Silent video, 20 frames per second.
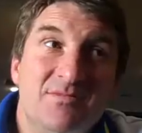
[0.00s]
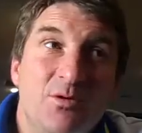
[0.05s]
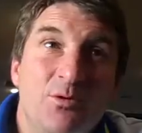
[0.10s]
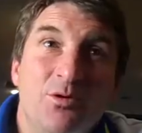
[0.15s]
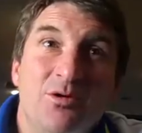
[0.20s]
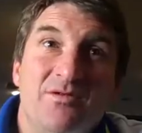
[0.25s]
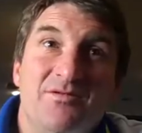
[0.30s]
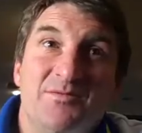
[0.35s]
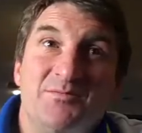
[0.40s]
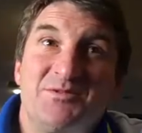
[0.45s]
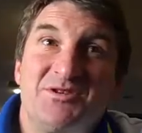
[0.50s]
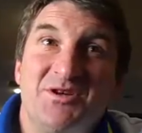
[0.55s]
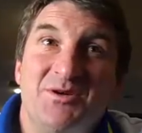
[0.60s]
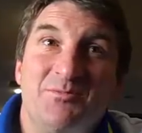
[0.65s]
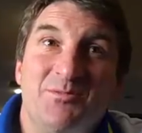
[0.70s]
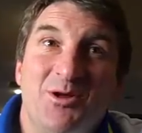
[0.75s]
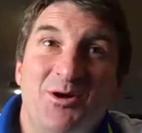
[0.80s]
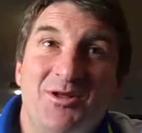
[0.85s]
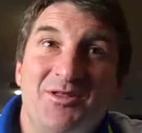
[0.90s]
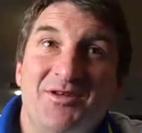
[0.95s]
All of them
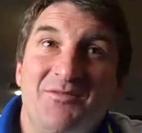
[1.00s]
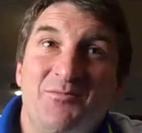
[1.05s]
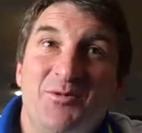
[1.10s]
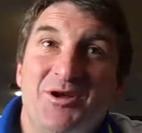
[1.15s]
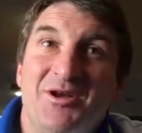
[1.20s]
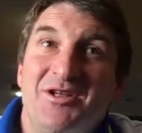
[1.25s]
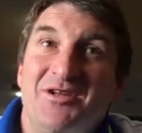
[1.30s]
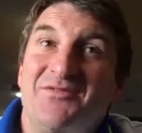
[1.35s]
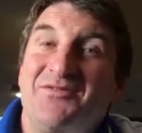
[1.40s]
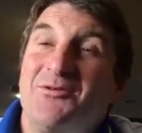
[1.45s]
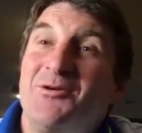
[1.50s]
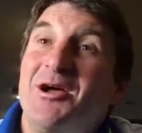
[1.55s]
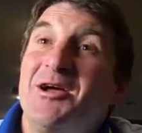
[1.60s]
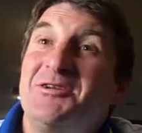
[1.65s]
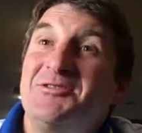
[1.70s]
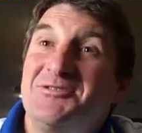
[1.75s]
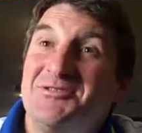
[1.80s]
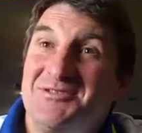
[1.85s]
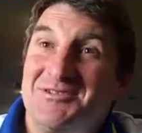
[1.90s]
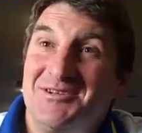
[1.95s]
seem like they've been here for
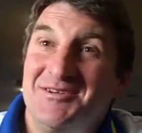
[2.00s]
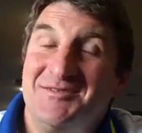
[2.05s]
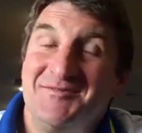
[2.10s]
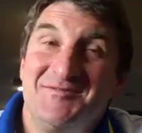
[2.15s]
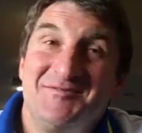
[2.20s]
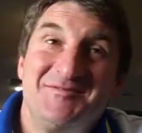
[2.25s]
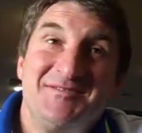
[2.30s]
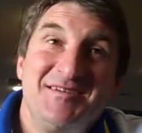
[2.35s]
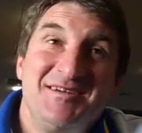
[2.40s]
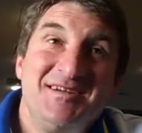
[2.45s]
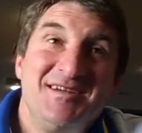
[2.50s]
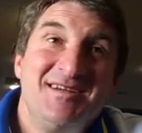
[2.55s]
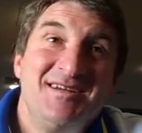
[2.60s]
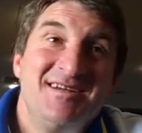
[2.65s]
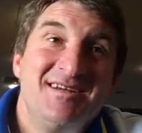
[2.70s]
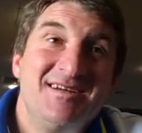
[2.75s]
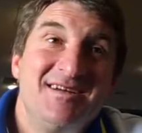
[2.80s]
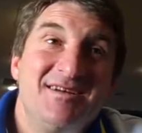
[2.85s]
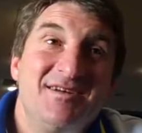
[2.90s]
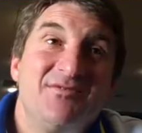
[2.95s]
ages. So,
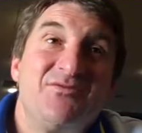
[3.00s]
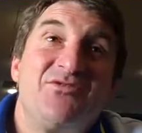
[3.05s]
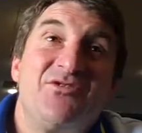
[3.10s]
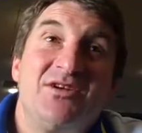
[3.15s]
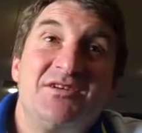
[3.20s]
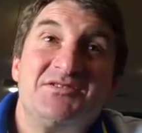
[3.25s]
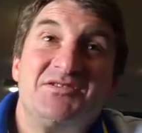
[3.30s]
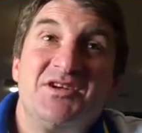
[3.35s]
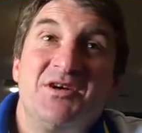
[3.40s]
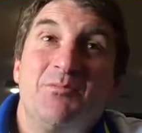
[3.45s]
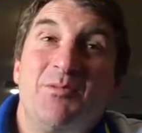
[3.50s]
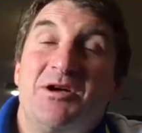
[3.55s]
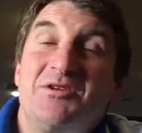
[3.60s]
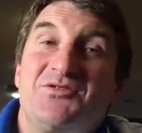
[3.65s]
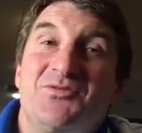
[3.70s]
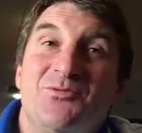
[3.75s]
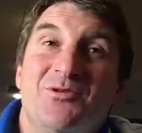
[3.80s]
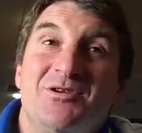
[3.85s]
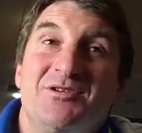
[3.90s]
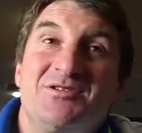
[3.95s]
Trent's our
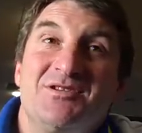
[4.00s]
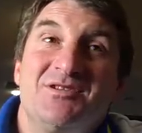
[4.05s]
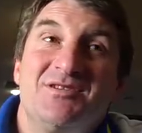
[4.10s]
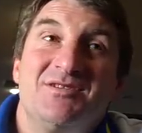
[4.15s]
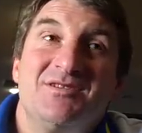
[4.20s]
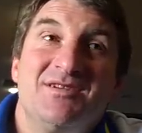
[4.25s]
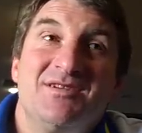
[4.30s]
most recent